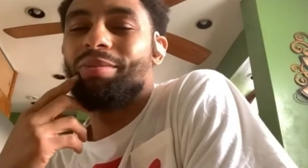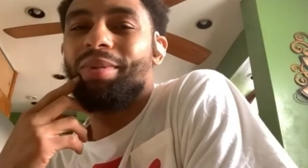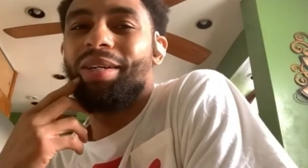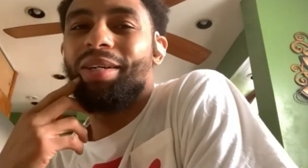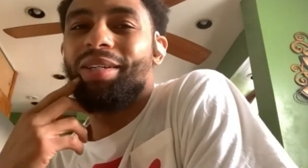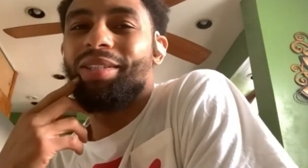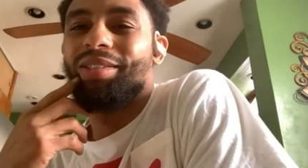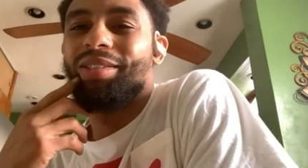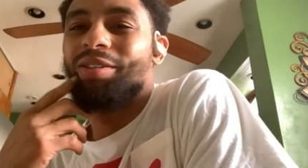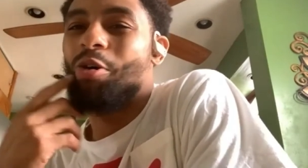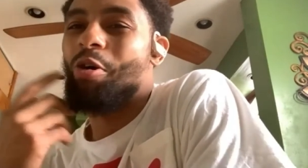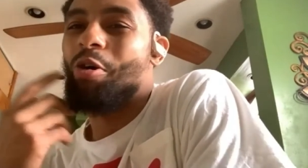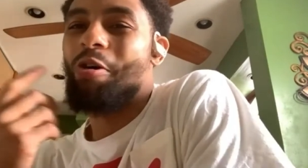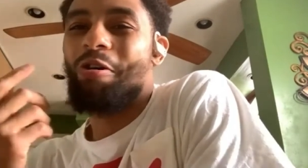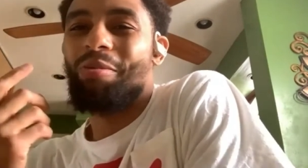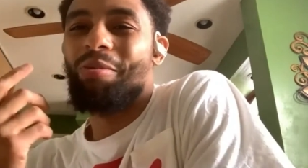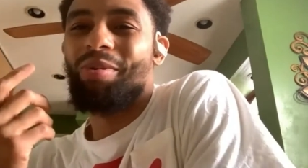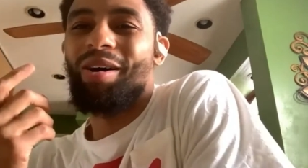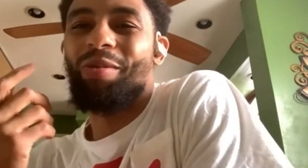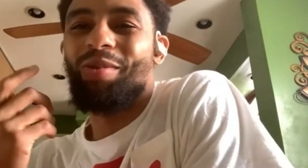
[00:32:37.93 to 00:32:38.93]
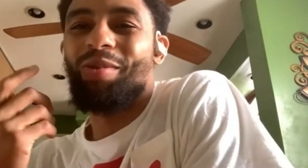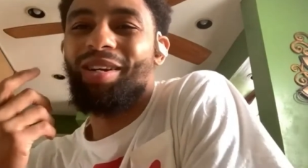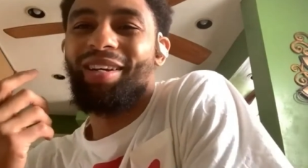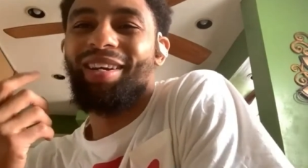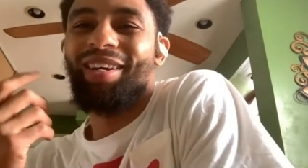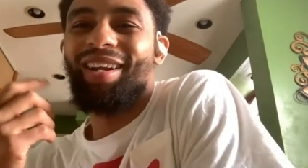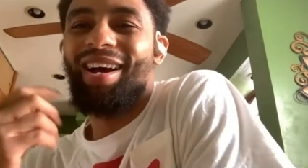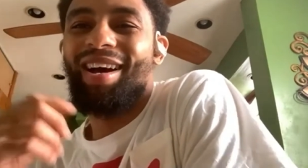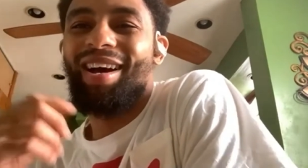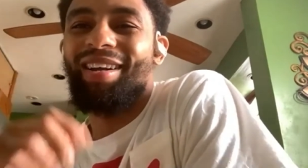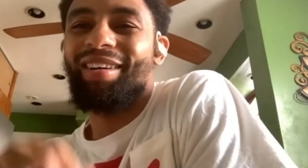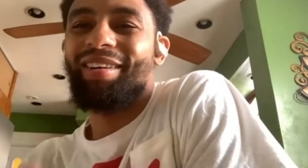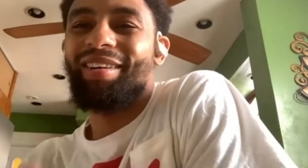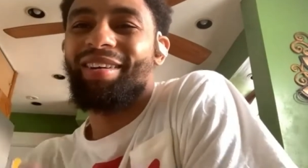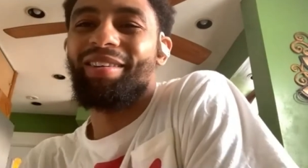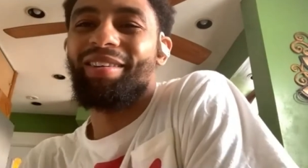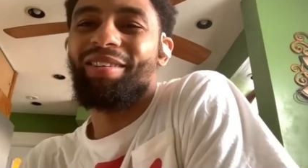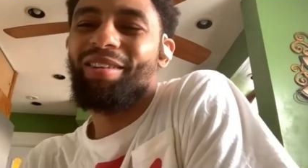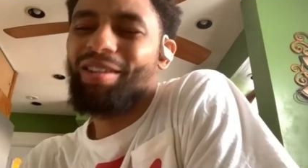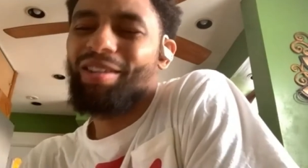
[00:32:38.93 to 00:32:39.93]
I'm like, it's horrible. I want to get out of
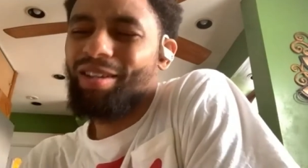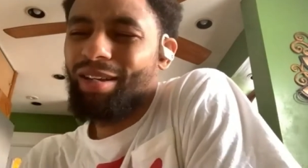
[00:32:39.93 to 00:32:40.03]
here.